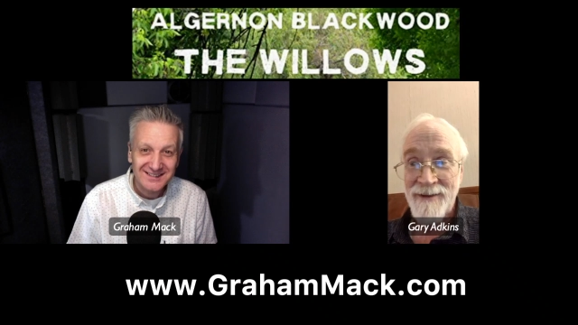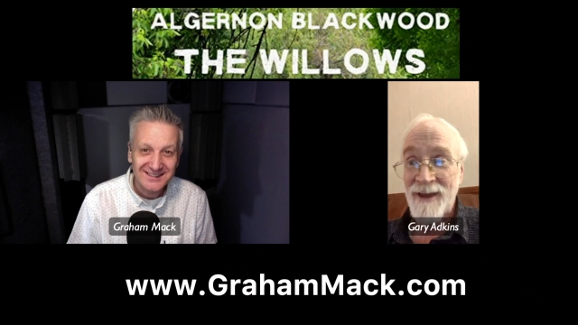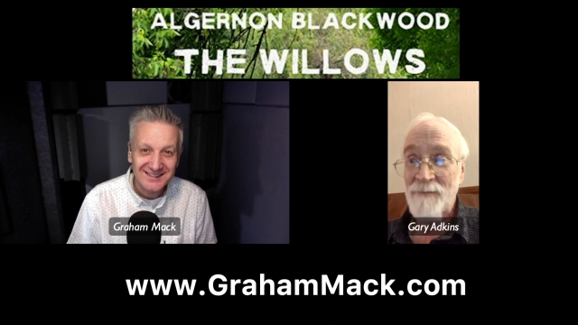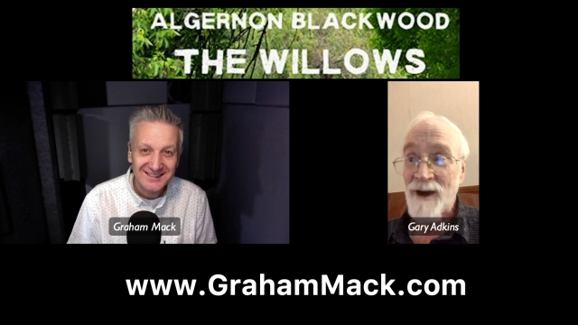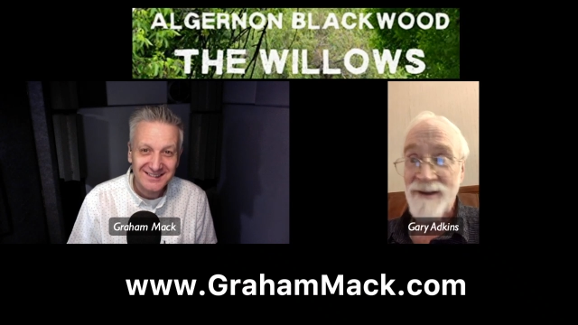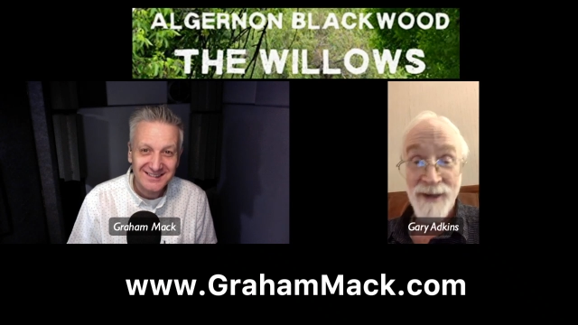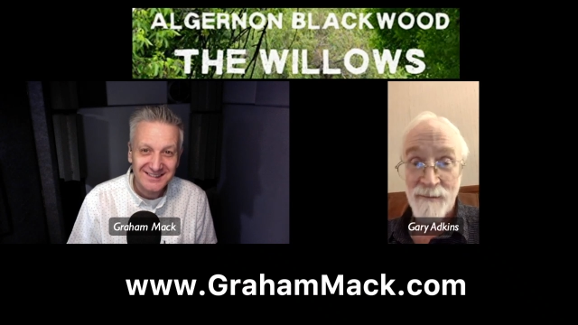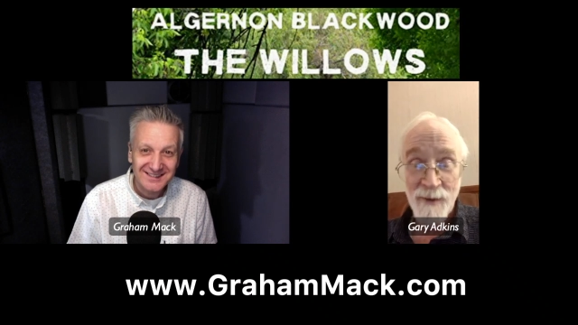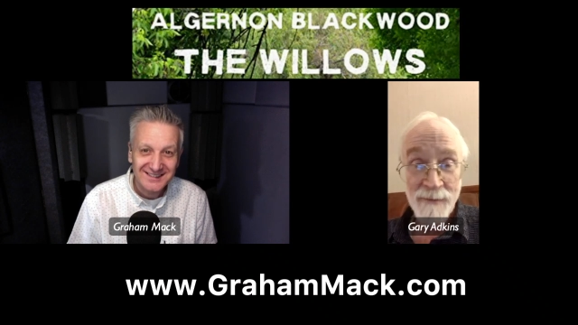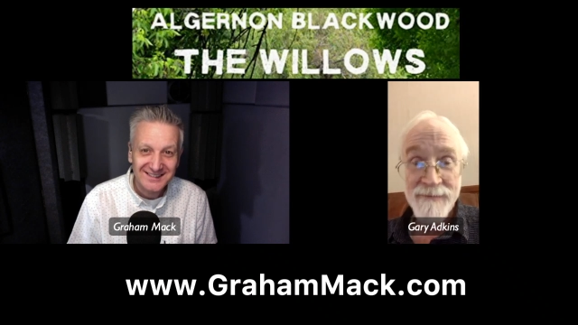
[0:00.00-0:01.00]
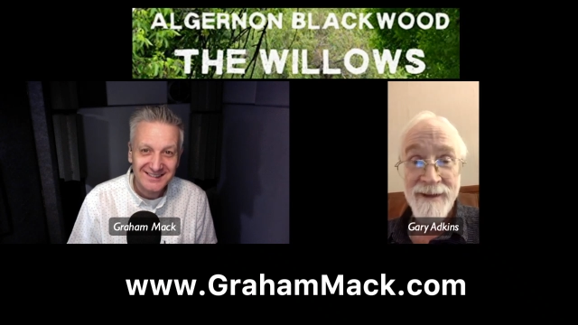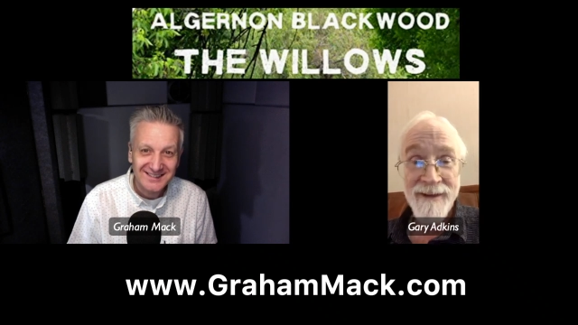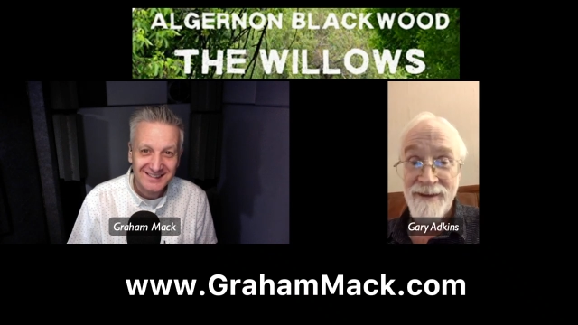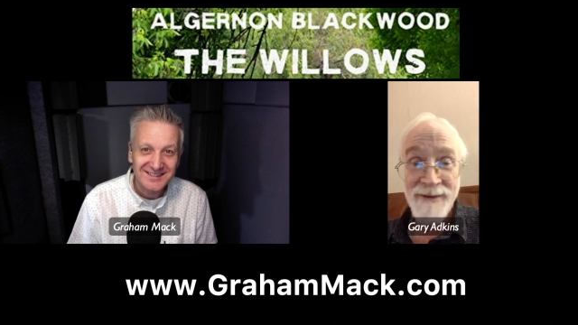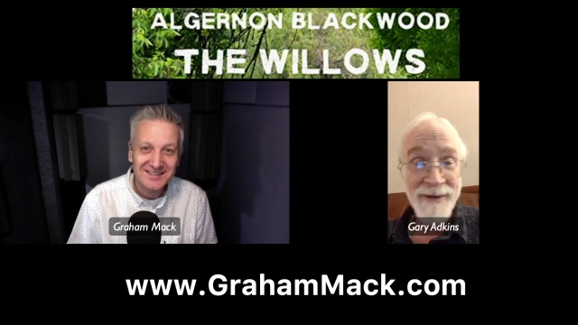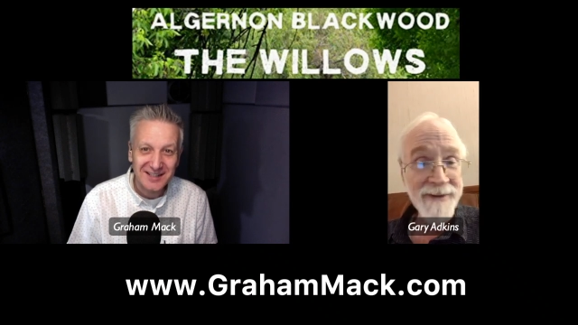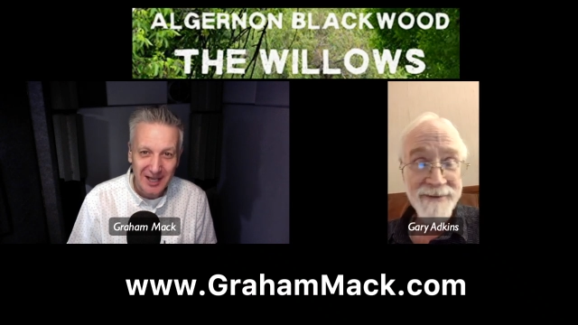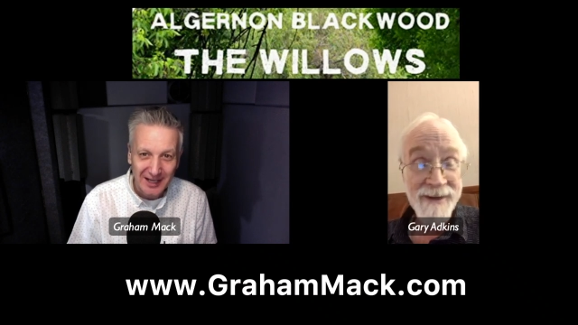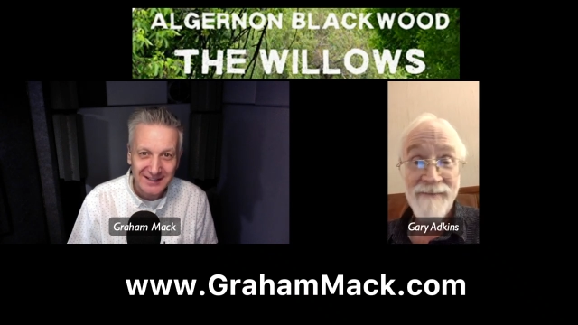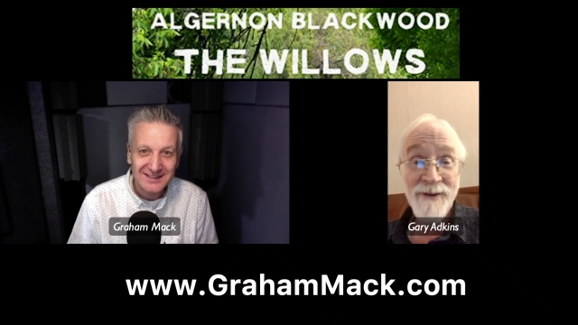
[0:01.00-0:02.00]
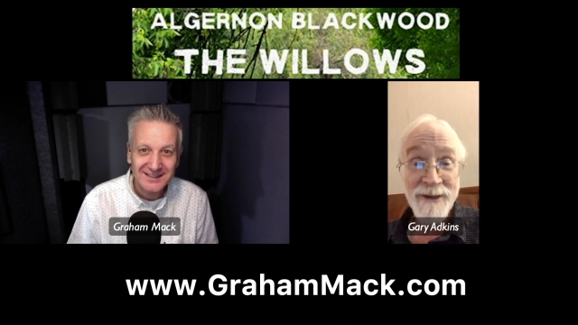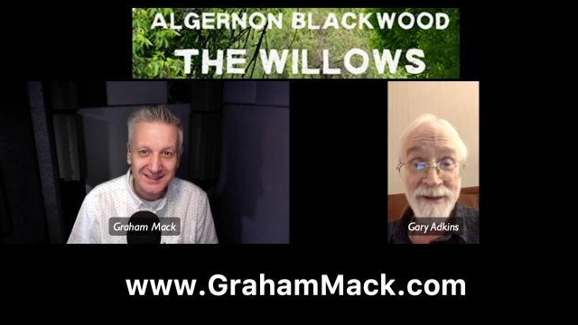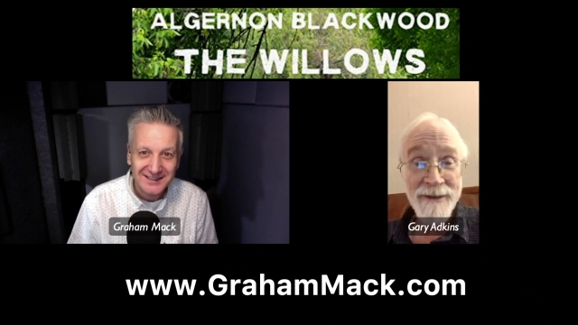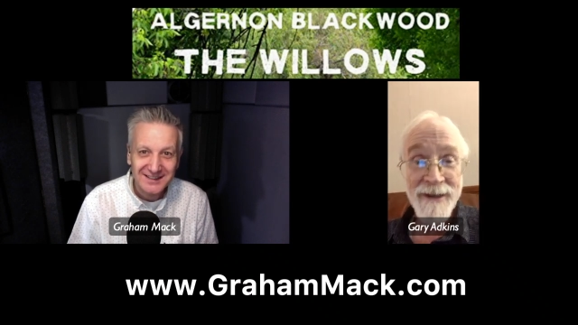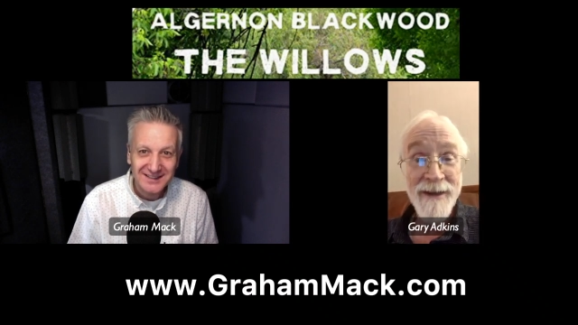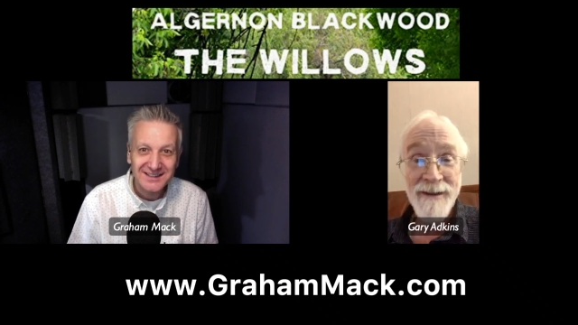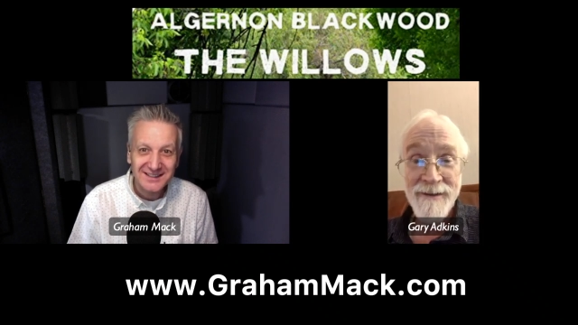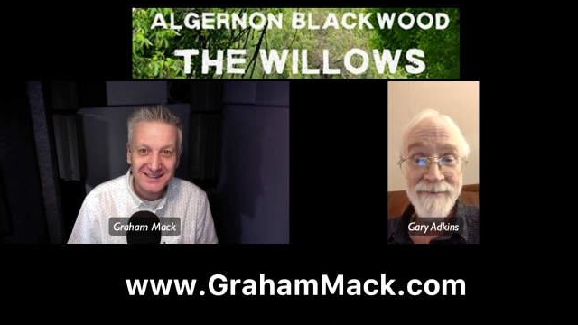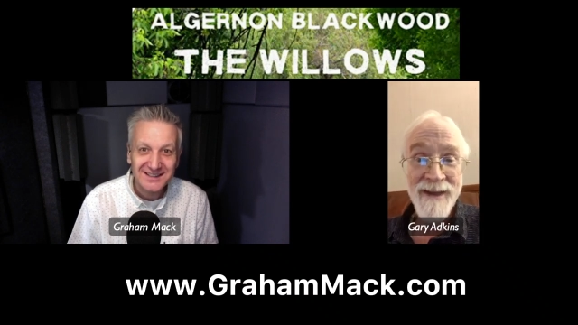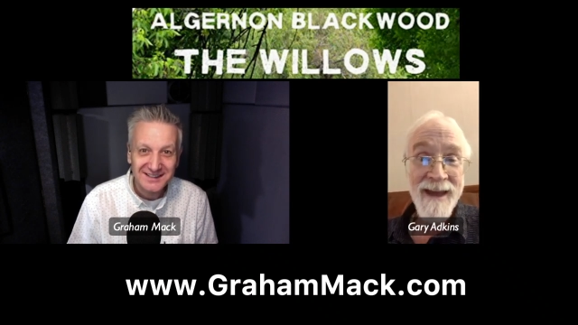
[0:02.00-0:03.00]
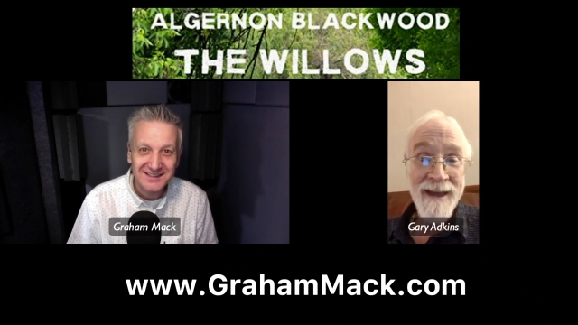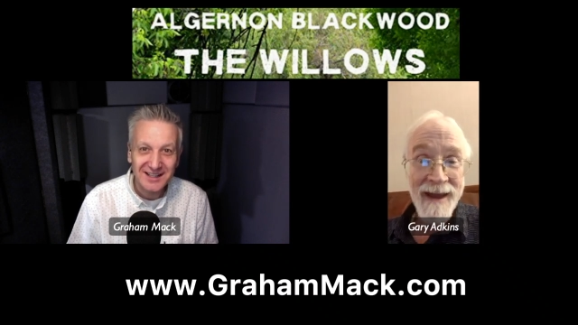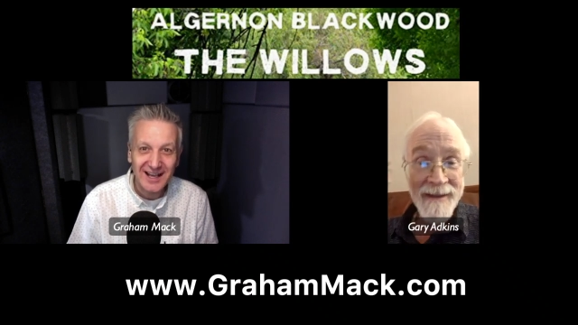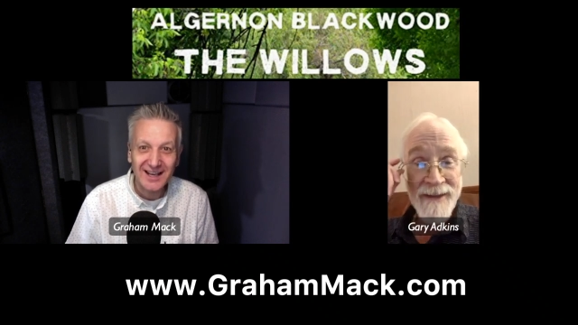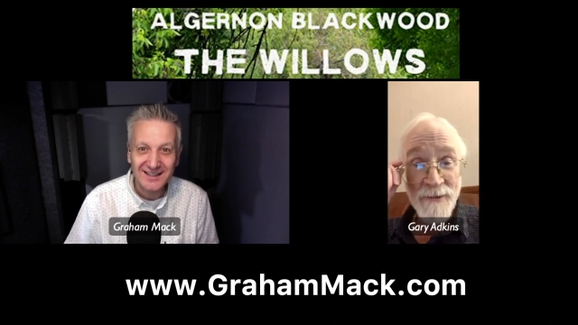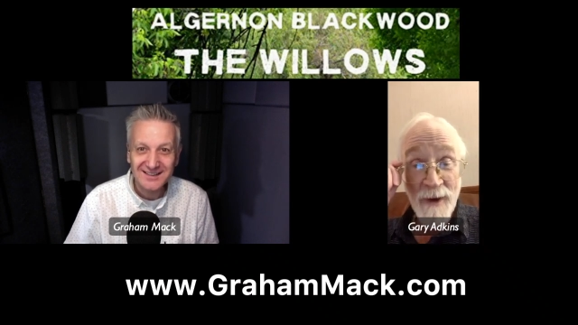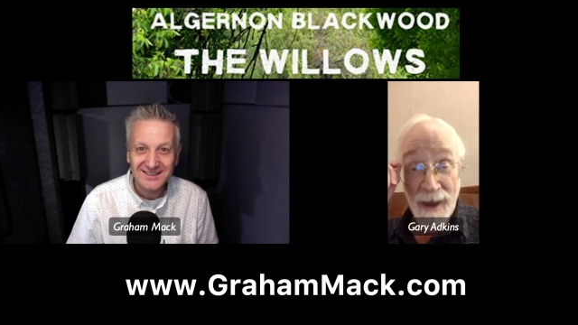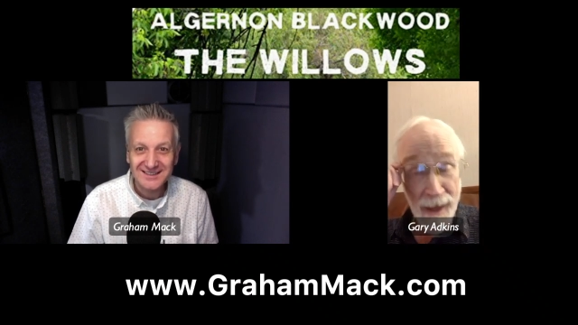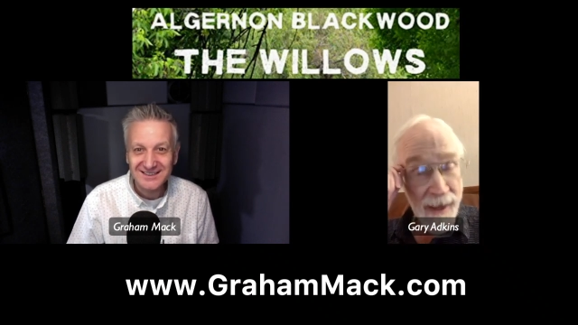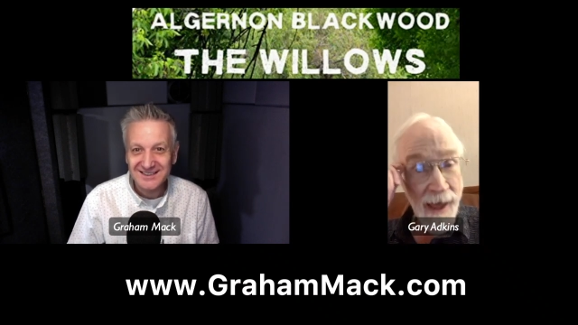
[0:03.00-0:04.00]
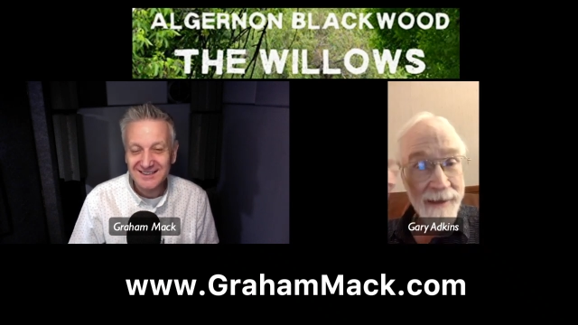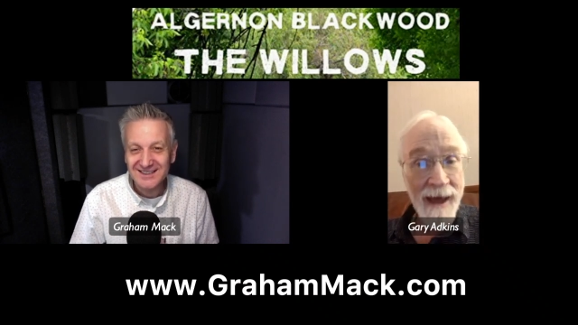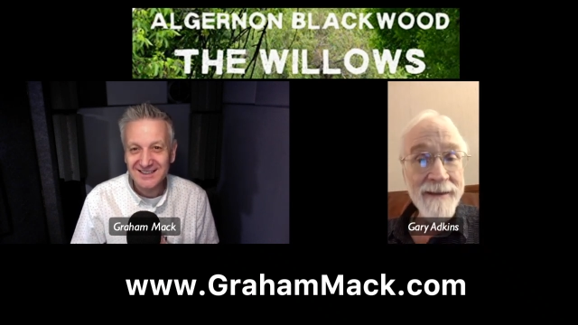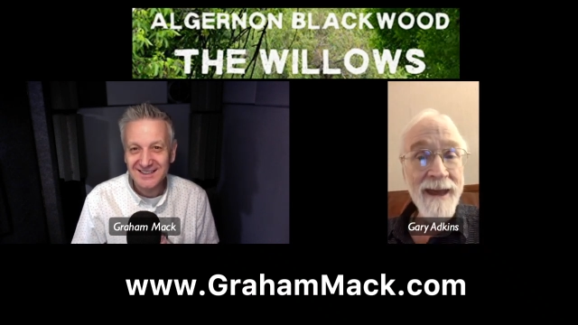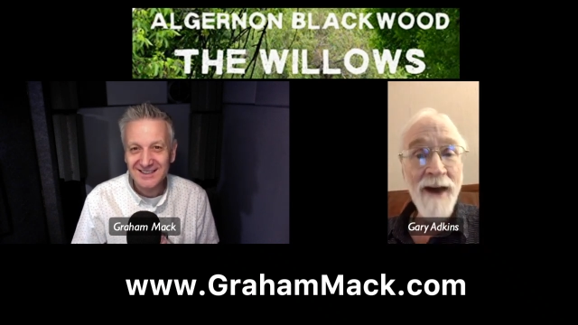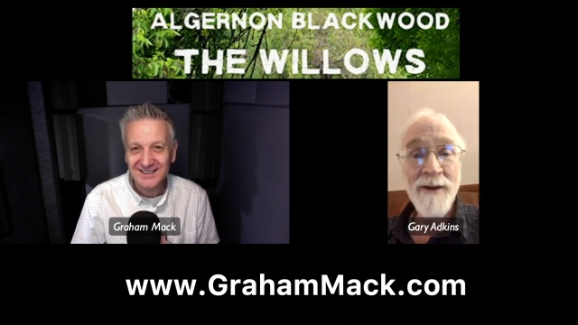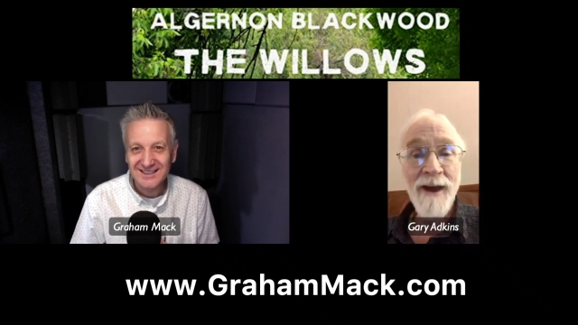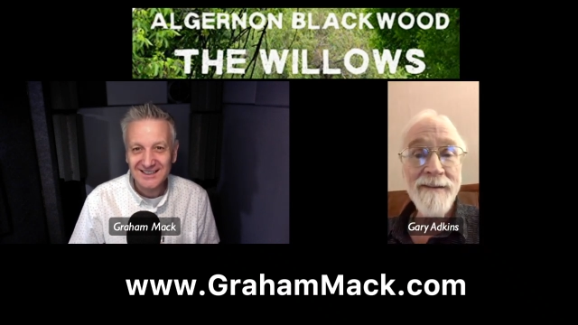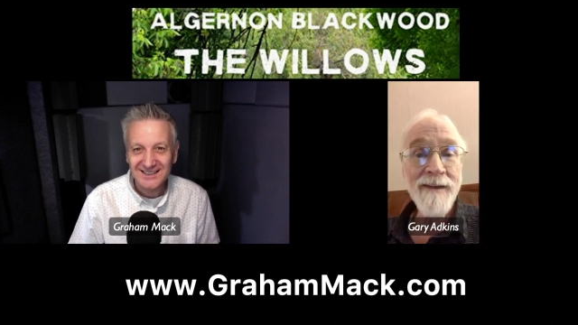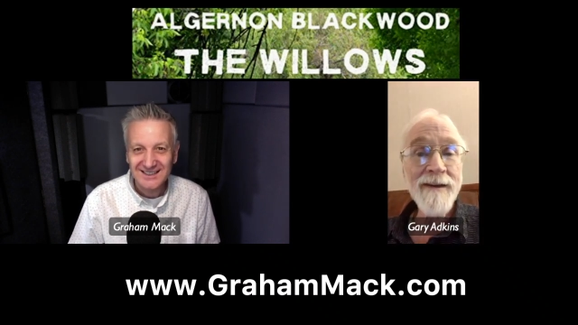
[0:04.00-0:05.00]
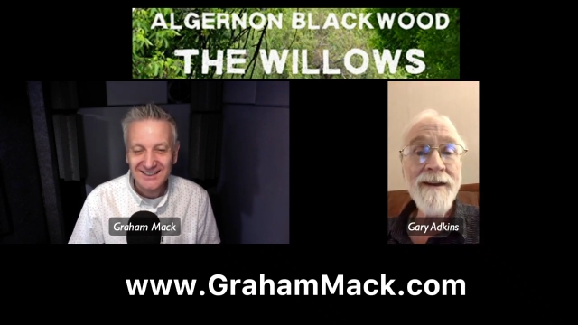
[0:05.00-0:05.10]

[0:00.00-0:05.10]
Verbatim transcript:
Speaker 1: like watching a movie. And you can see yeah. every detail. Of, and that's yeah. why I, I got down on the